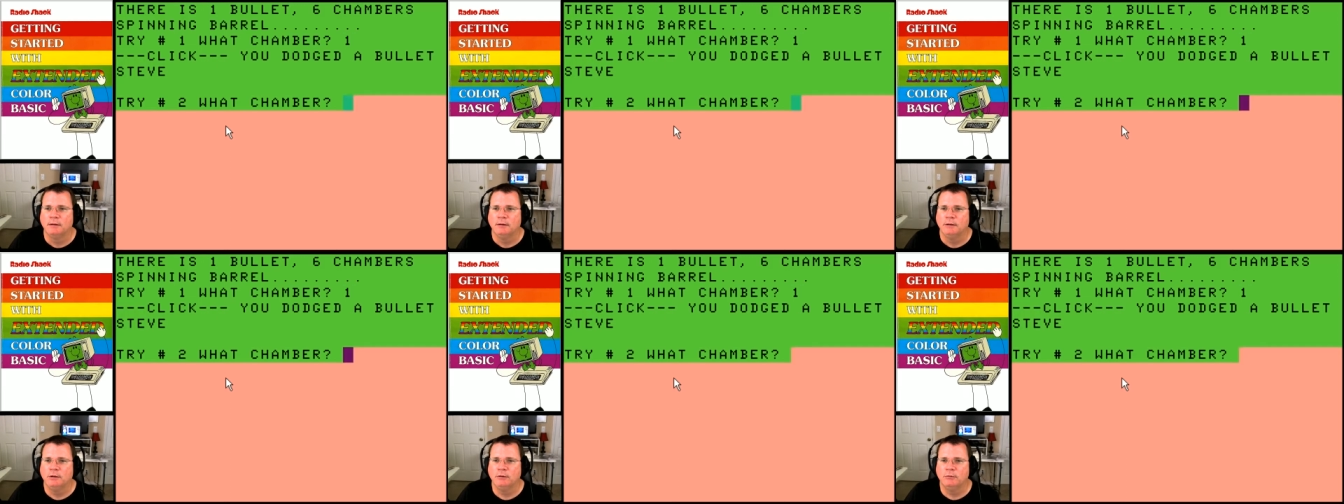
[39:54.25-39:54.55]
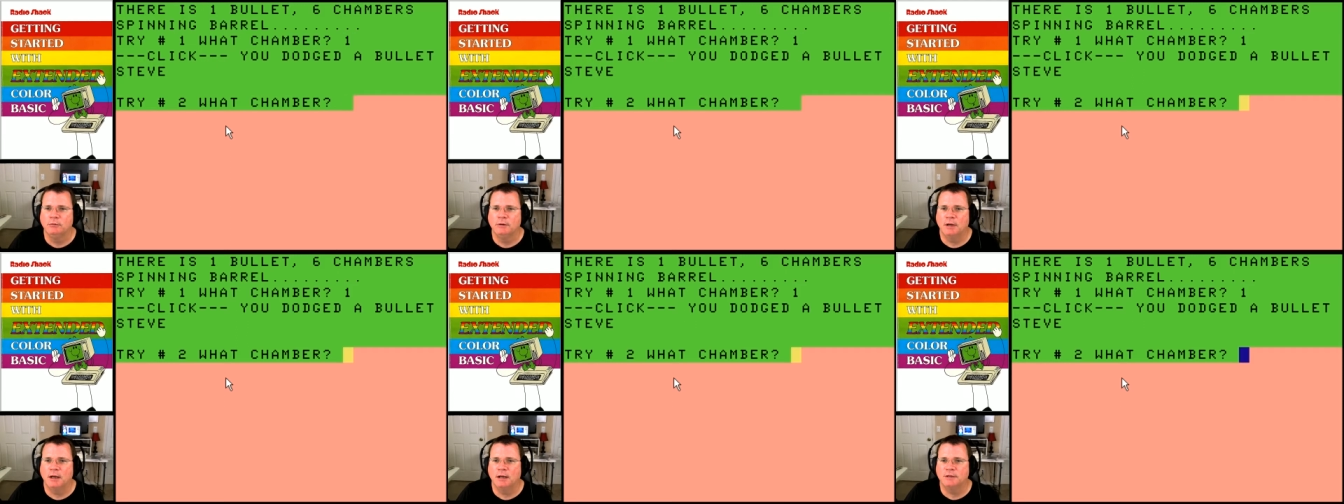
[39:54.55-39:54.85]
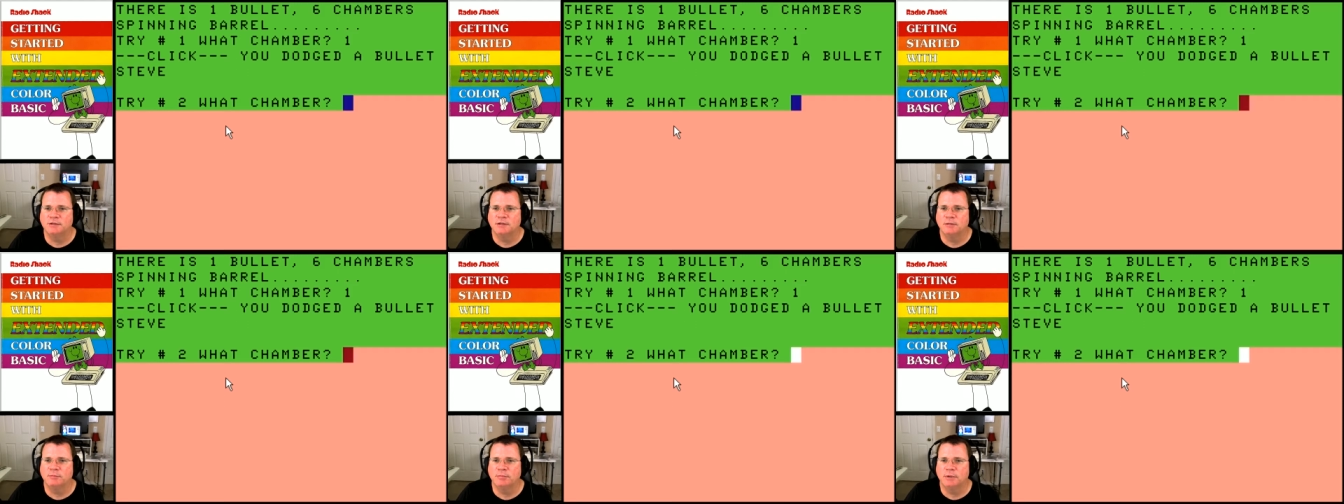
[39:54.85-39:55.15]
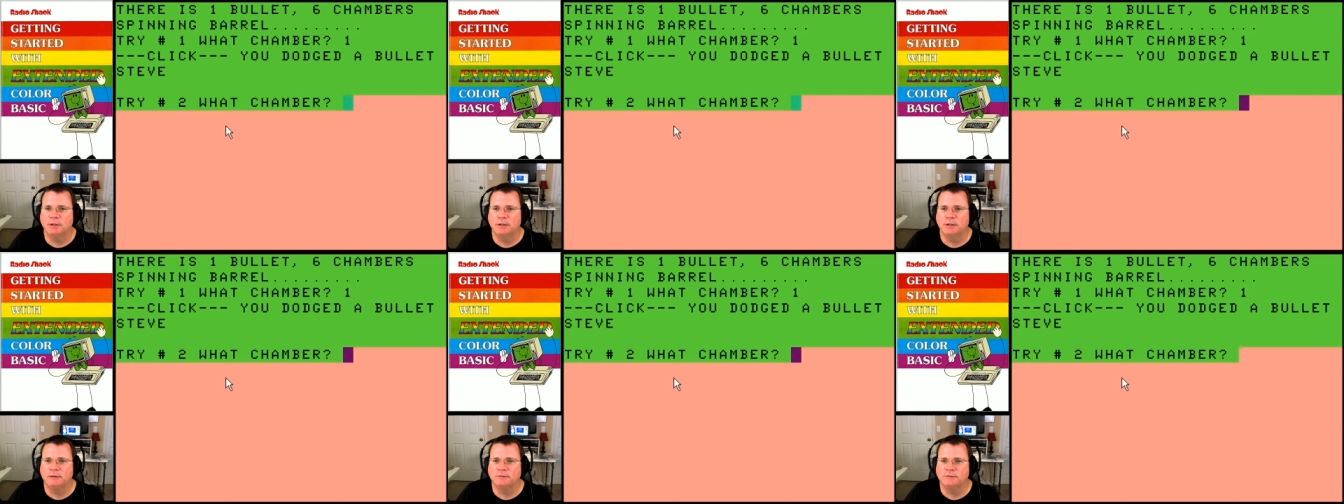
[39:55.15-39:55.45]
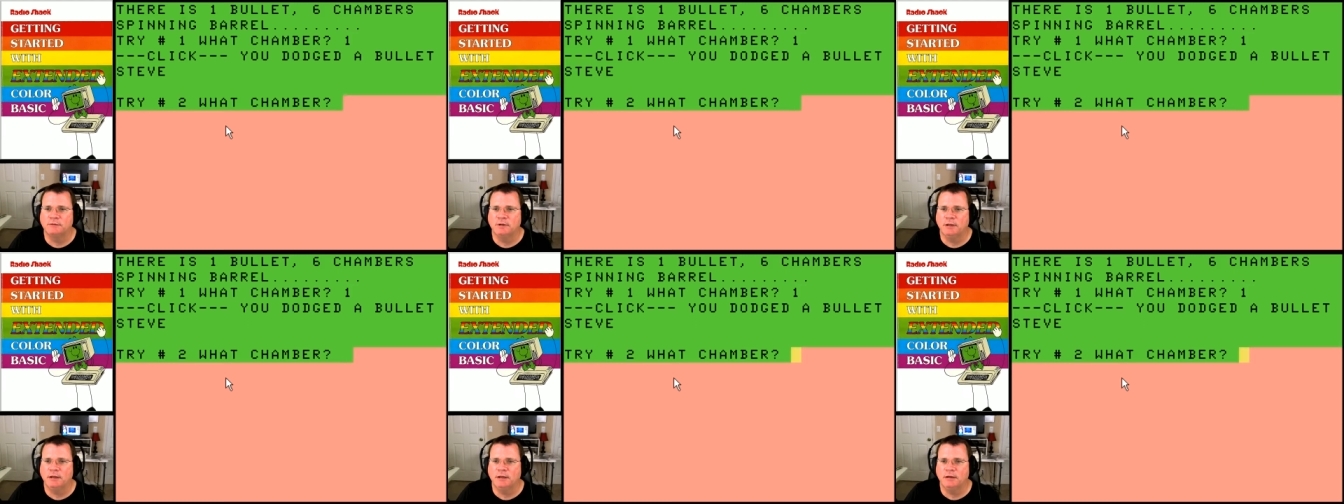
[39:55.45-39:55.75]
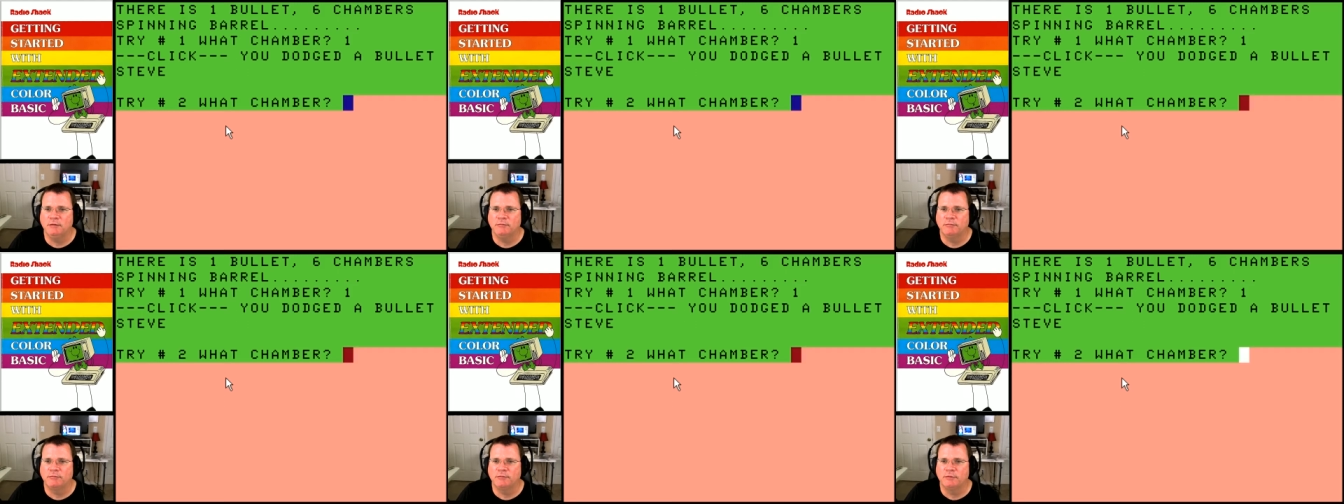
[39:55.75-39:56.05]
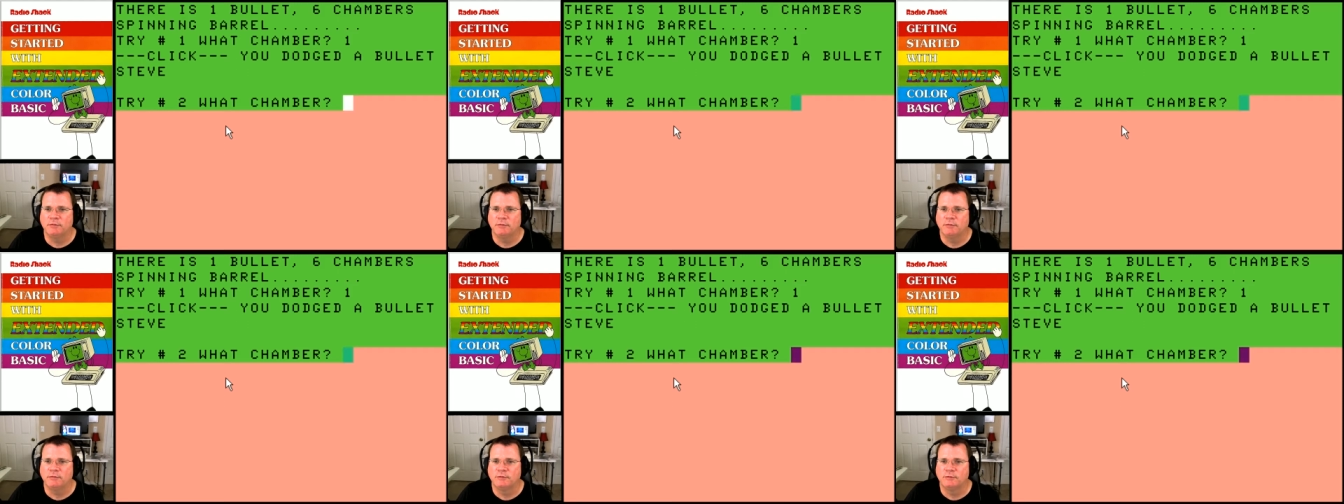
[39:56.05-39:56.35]
You dodged a bullet, Steve.
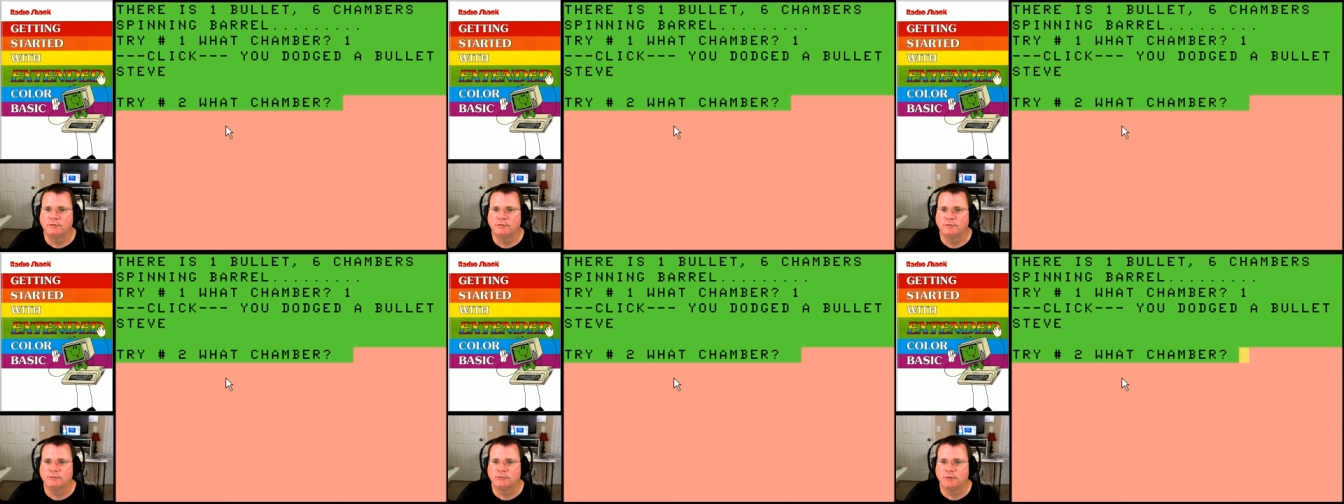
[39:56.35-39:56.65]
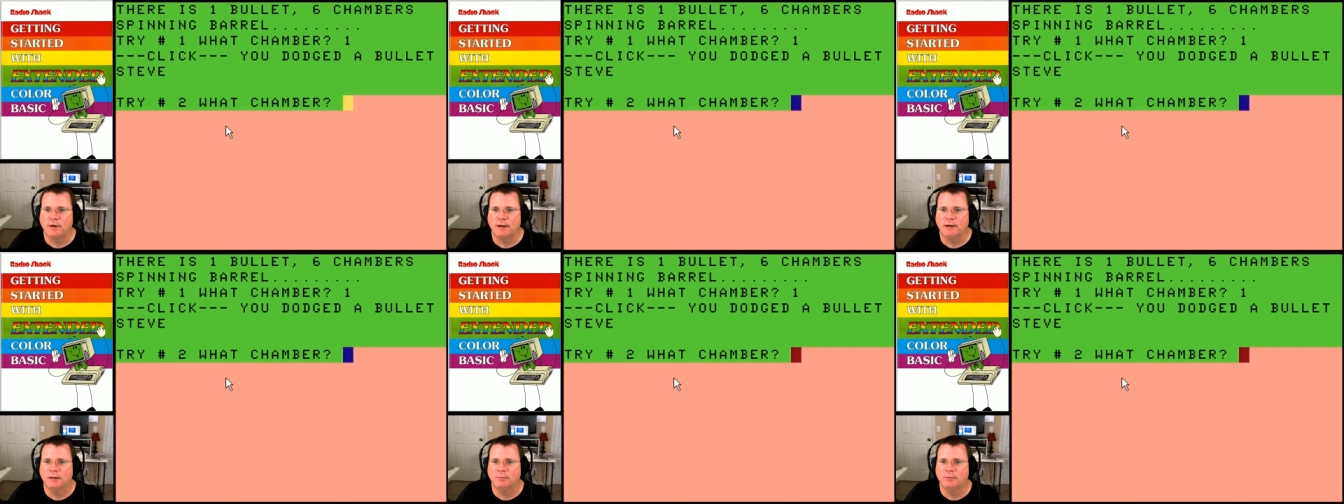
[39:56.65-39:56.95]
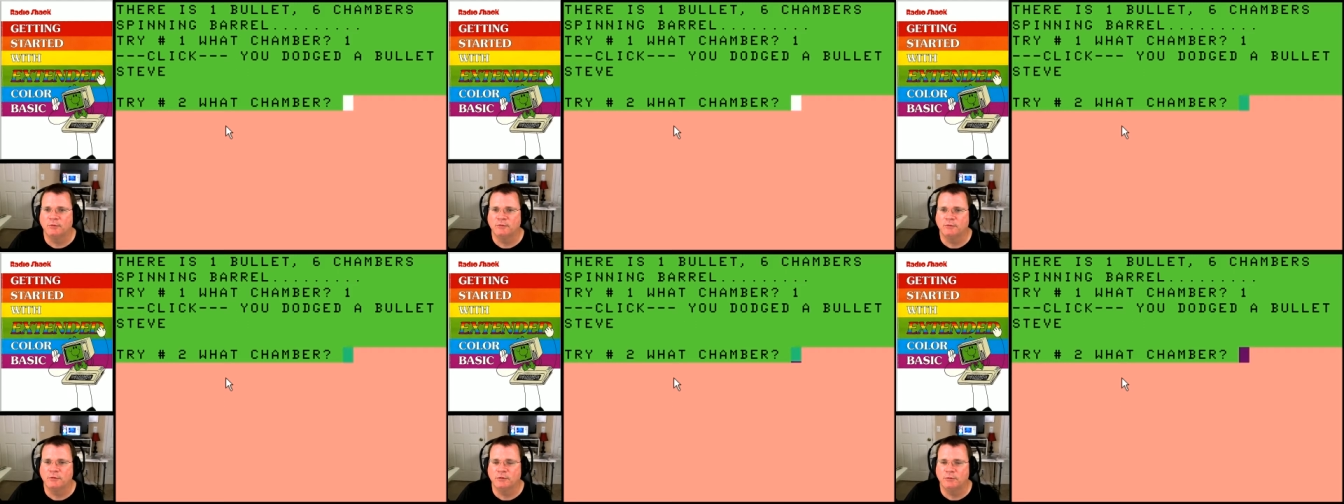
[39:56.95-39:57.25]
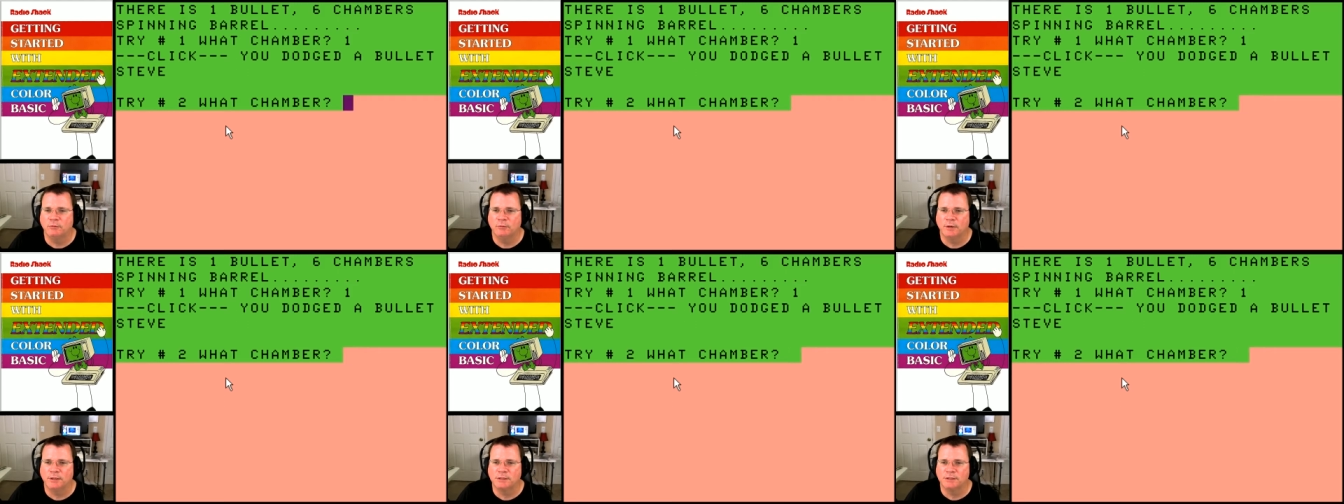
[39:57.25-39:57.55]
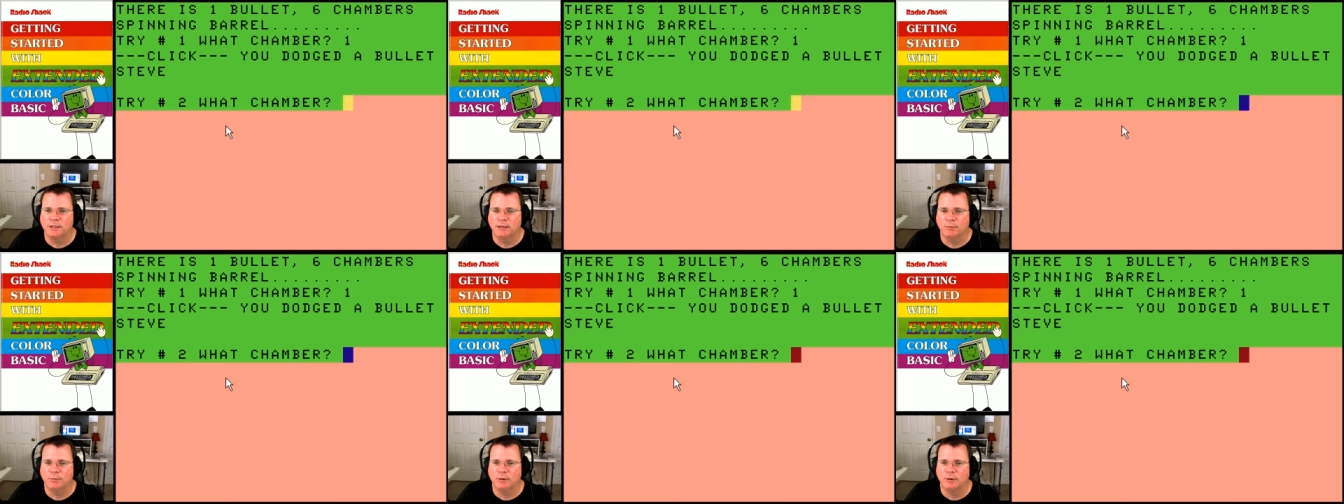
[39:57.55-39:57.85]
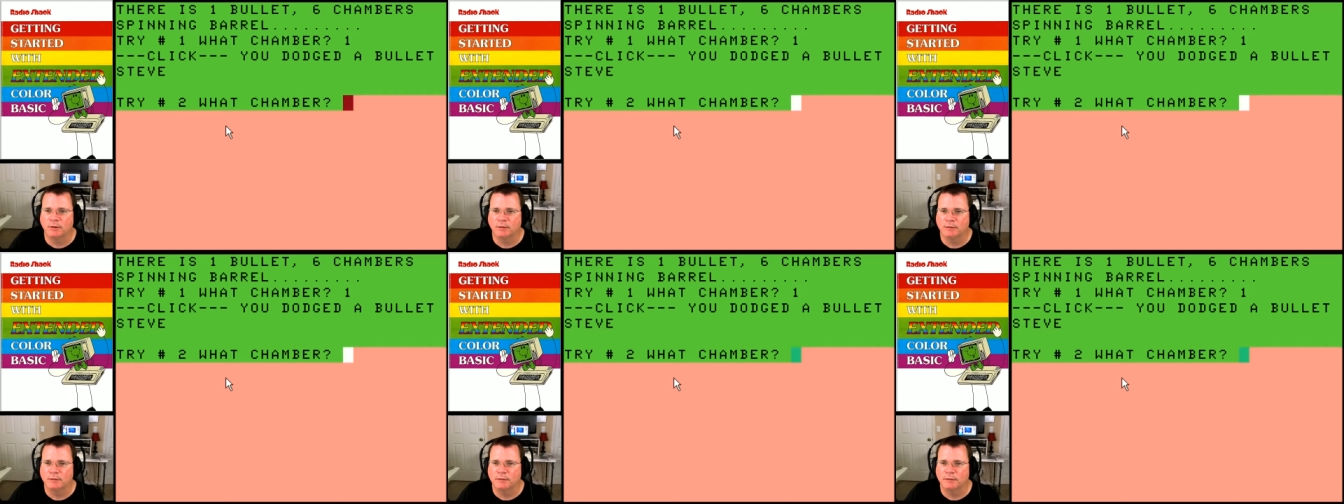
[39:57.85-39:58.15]
Try number two. What chamber?